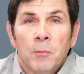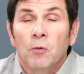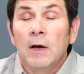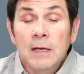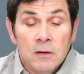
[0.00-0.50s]

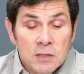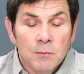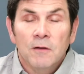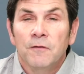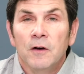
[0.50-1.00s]
But right now,
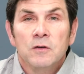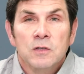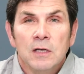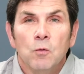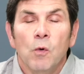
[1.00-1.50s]
some of the
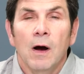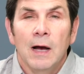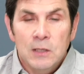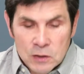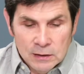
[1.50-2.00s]
folks that
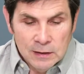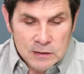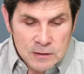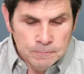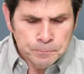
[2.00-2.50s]
watch and
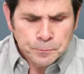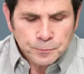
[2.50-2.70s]
listen,